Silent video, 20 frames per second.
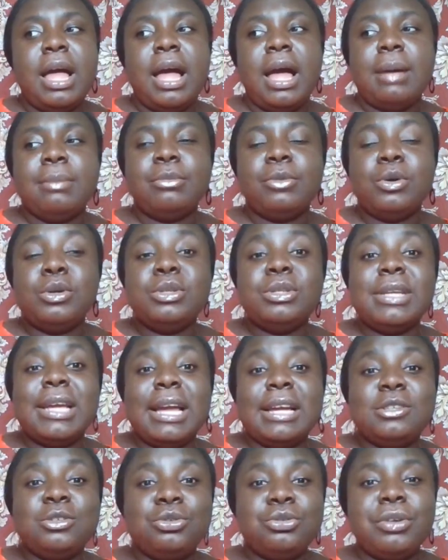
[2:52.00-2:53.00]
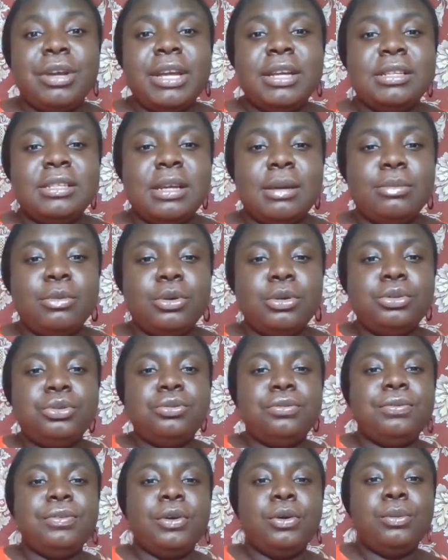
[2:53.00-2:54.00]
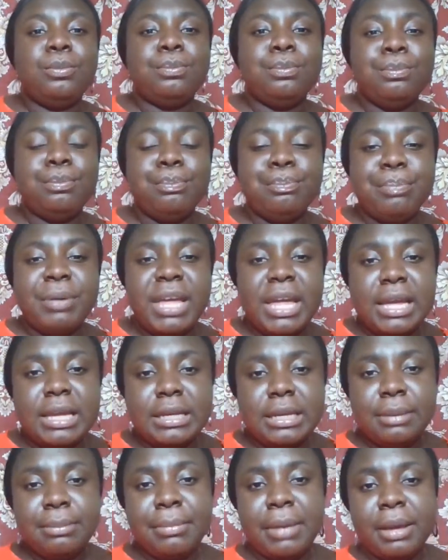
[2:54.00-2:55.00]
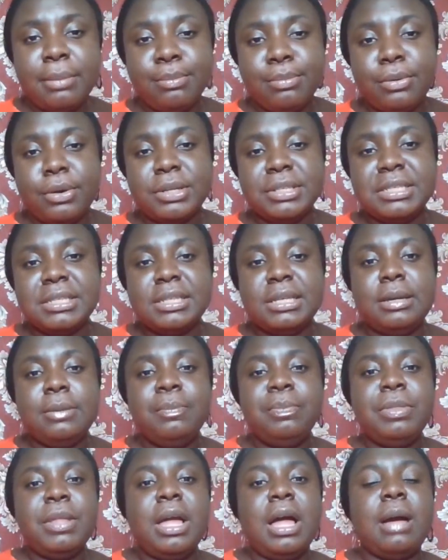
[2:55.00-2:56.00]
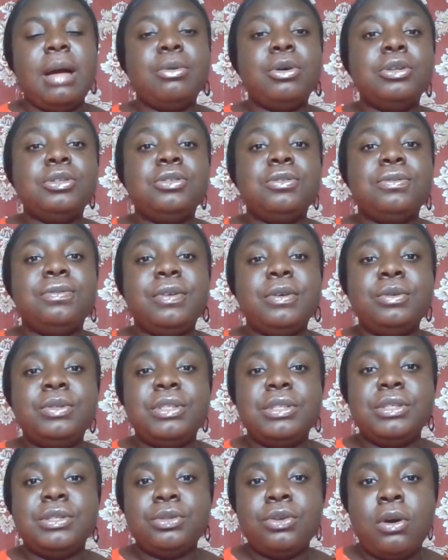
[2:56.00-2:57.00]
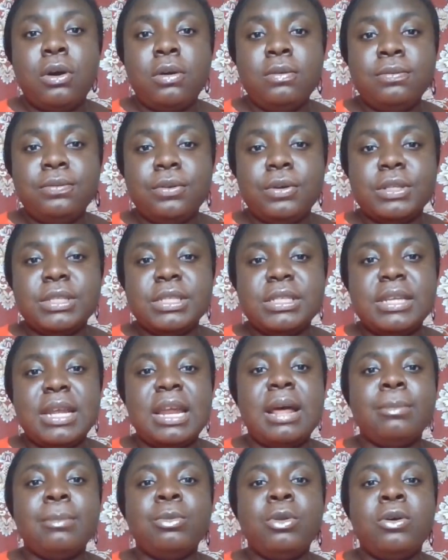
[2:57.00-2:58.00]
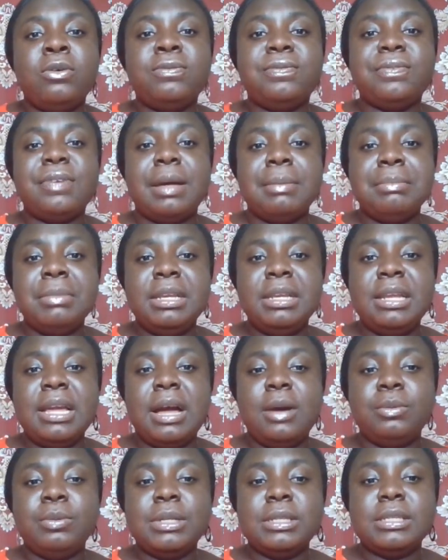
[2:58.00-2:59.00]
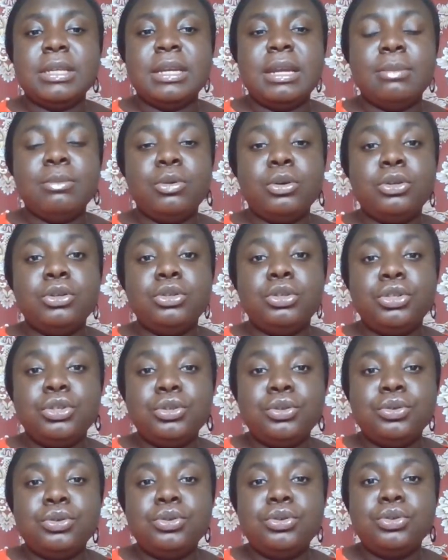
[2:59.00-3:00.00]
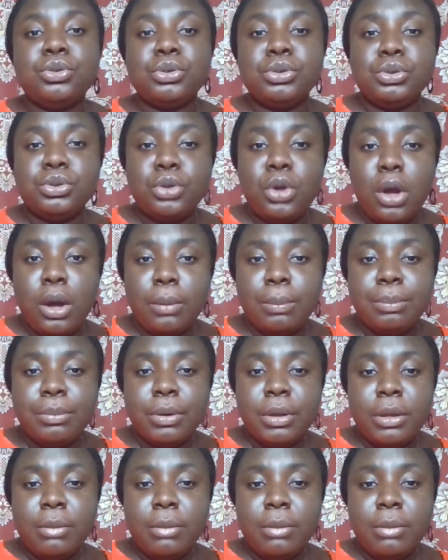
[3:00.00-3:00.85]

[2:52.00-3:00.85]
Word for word: I'm going to get drained. I'm going to feel pain in my body. I'm going to feel discomfort that I'm not familiar with, and I'm going to choose to stop